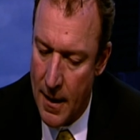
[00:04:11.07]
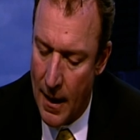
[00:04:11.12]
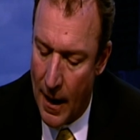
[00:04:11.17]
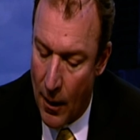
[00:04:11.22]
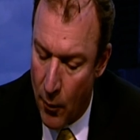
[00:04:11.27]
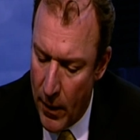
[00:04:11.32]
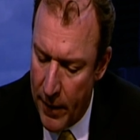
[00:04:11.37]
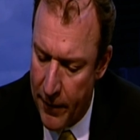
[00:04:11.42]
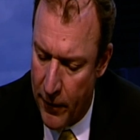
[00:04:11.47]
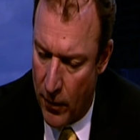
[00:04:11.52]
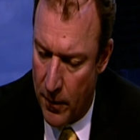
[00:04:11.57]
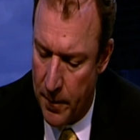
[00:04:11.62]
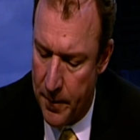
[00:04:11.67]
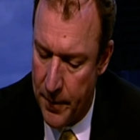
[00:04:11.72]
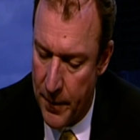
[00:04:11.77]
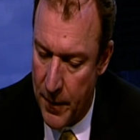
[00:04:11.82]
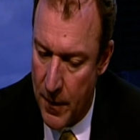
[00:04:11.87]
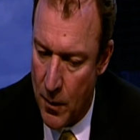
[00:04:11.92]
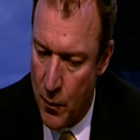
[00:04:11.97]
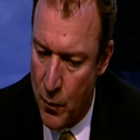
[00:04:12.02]
However,
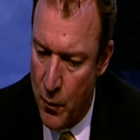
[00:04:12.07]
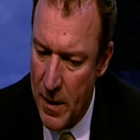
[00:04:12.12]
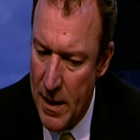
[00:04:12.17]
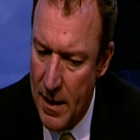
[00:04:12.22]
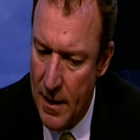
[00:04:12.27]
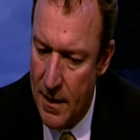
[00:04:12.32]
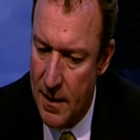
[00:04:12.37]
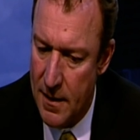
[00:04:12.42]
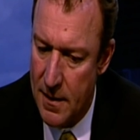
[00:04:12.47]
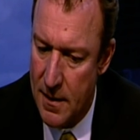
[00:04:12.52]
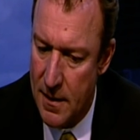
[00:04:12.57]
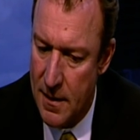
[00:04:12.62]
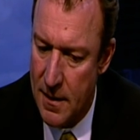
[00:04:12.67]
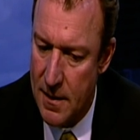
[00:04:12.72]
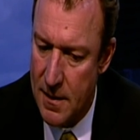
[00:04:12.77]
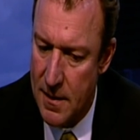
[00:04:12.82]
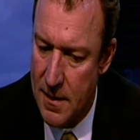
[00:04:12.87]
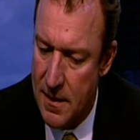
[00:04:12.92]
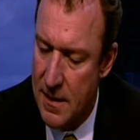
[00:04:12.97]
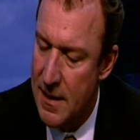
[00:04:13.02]
we
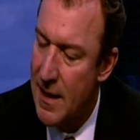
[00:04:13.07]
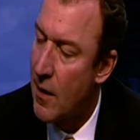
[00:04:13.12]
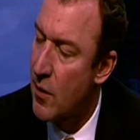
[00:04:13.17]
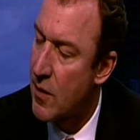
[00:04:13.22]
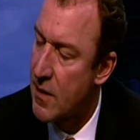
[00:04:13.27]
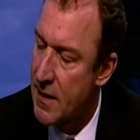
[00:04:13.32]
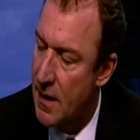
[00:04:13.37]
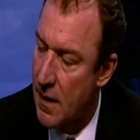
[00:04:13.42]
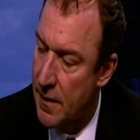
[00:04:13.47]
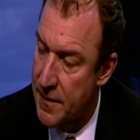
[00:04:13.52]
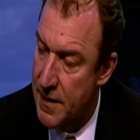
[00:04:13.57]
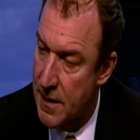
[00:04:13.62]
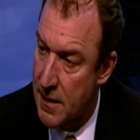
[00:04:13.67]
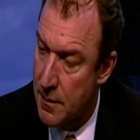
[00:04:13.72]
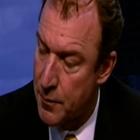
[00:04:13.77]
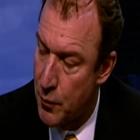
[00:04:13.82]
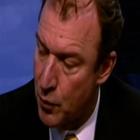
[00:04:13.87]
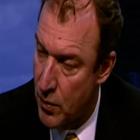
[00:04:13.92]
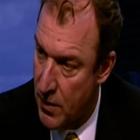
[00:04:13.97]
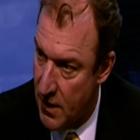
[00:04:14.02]
see ourselves as
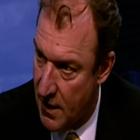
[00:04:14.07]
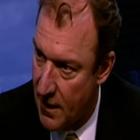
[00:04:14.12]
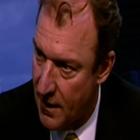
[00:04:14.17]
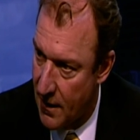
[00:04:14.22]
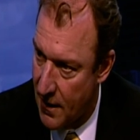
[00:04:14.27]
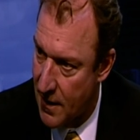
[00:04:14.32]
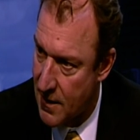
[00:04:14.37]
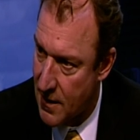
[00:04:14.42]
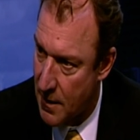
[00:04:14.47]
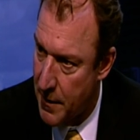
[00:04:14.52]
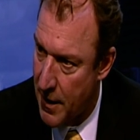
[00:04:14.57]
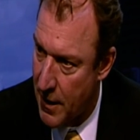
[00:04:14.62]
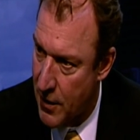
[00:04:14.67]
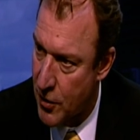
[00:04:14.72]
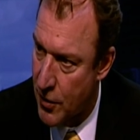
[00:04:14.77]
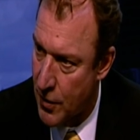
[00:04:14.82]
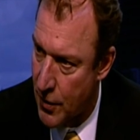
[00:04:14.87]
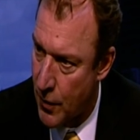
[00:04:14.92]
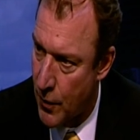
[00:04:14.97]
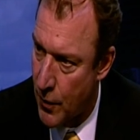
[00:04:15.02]
a boutique, as I mentioned